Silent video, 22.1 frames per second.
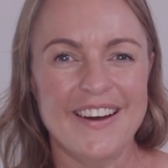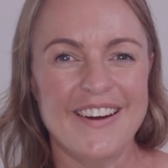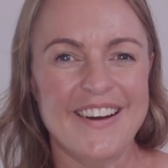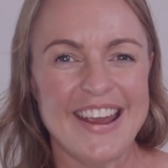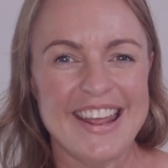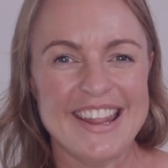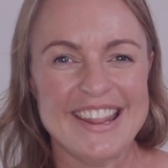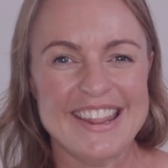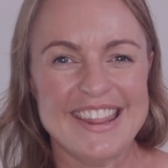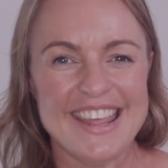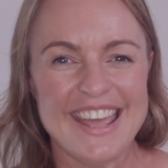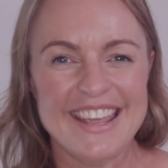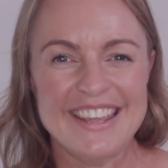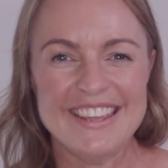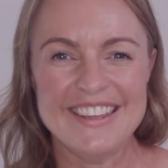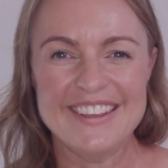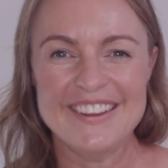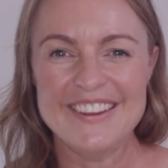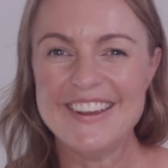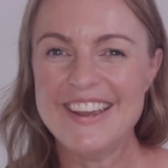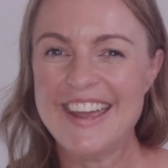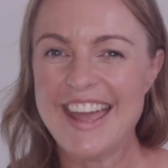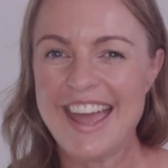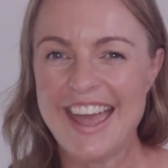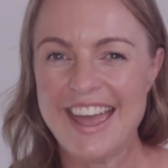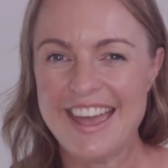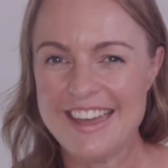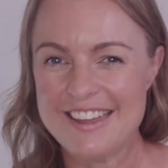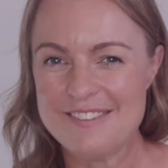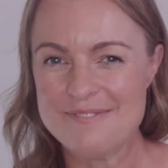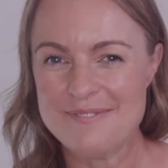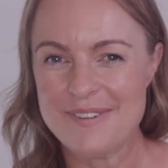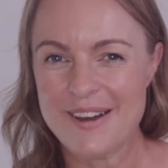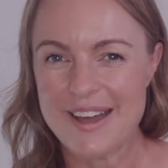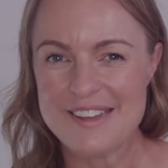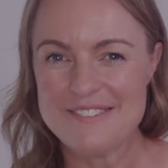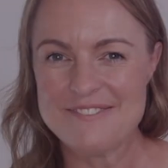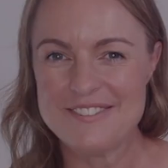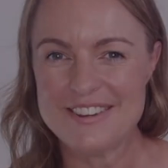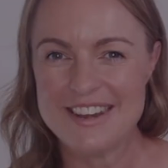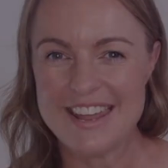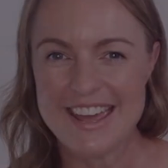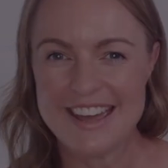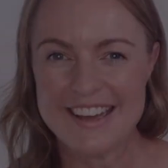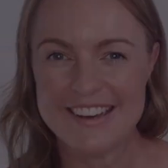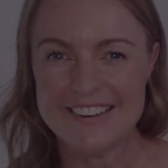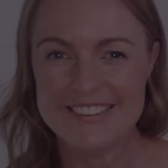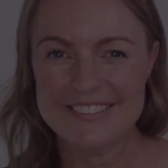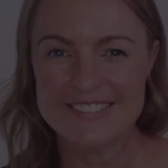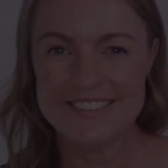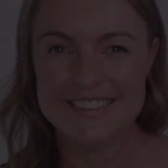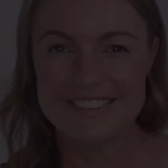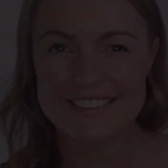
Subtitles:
All right, thank you and bye for now.